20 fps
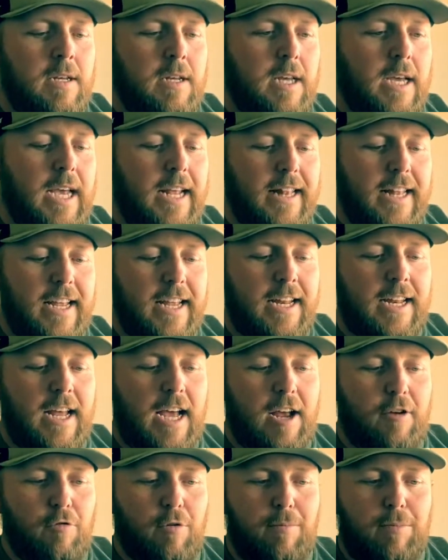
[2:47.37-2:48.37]
And then I
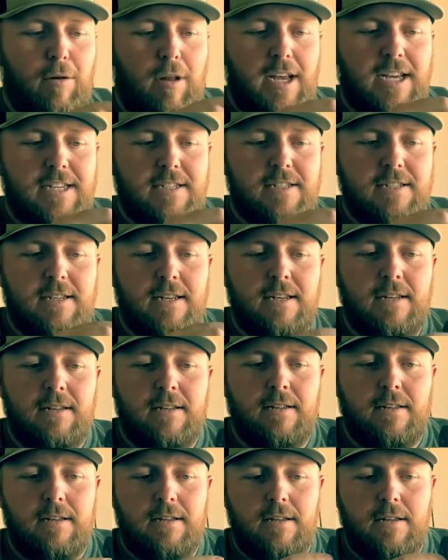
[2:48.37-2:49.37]
replaced
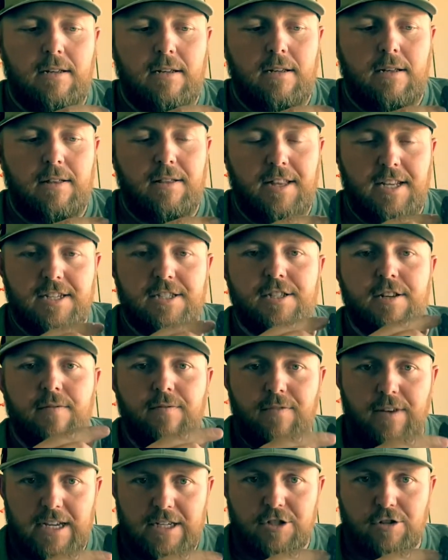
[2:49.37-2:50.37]
this
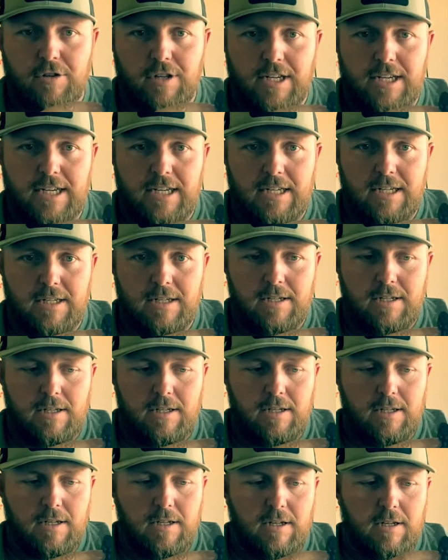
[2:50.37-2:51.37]
eventually
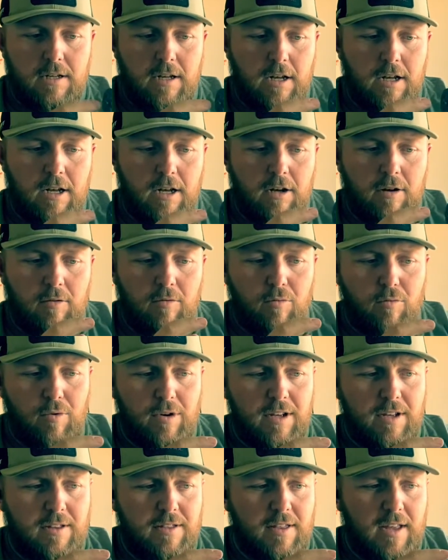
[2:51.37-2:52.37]

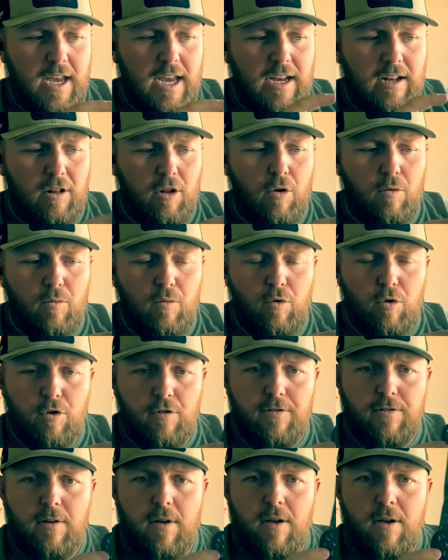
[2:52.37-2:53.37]
with a Lone Wolf
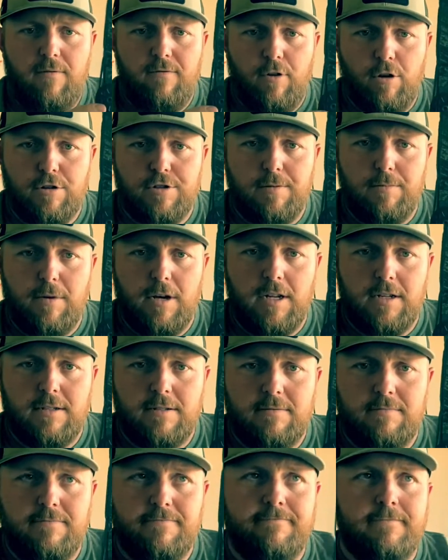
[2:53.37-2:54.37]
Versa button.
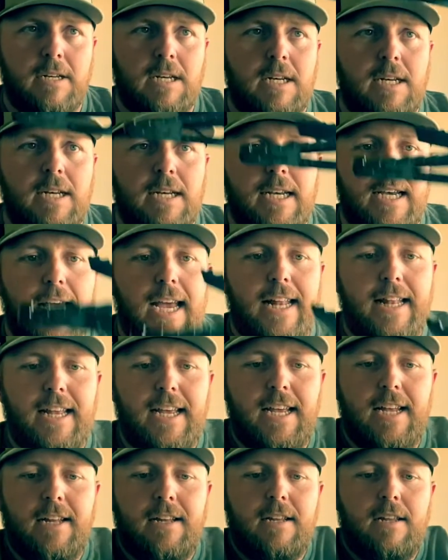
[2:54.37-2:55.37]
And
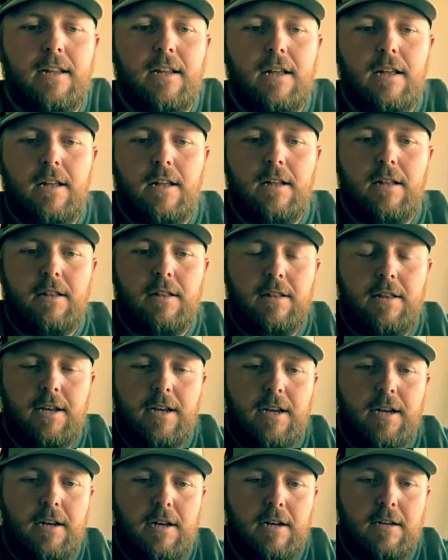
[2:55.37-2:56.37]
then
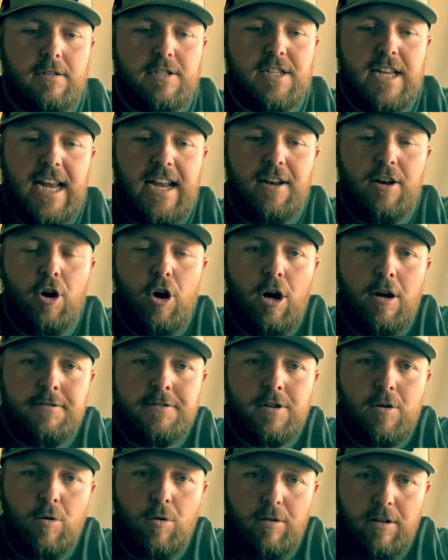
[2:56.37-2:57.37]
the
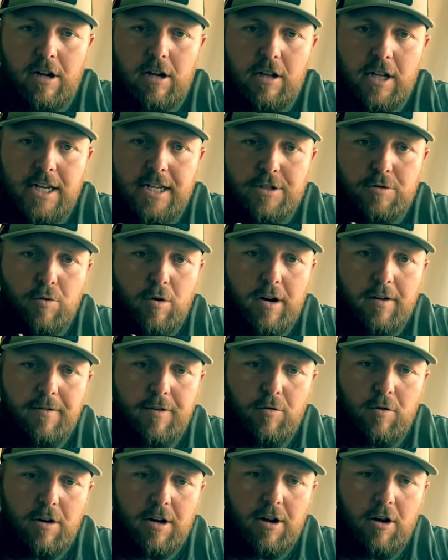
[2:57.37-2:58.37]
standoffs, or the cleats, whatever you
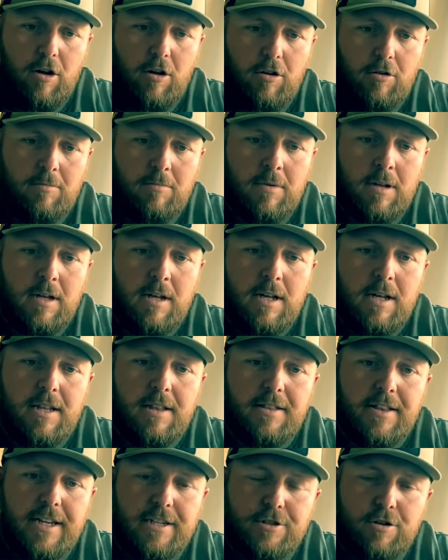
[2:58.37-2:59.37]
want to call them,
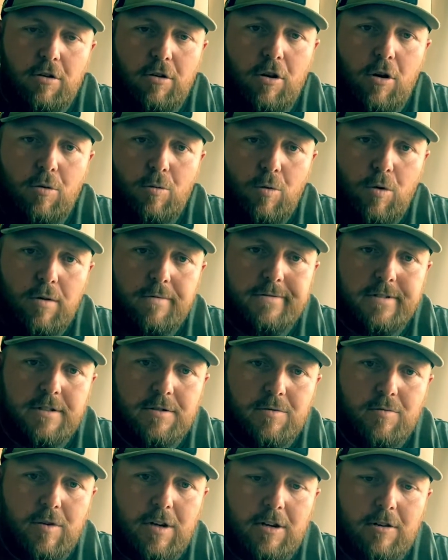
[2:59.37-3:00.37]
these are Lone Wolves as
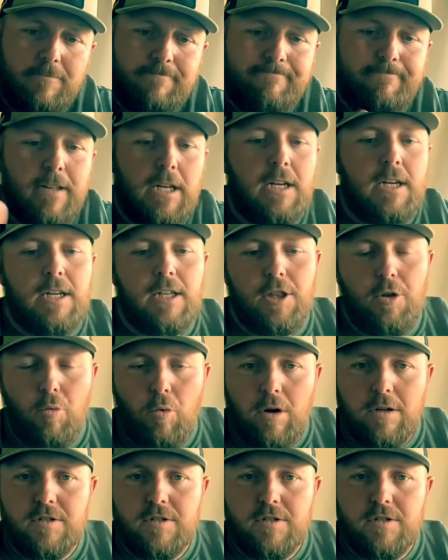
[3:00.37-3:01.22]
well. The ones